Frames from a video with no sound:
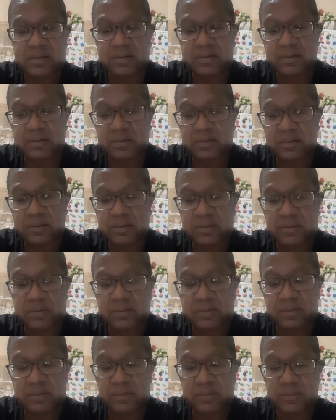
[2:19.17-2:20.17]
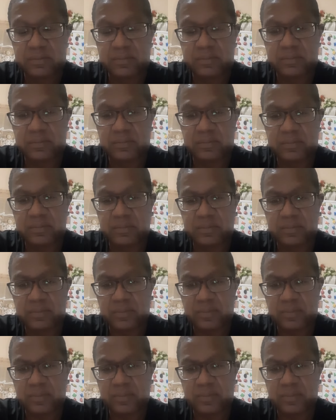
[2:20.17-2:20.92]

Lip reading: Nobody speaks.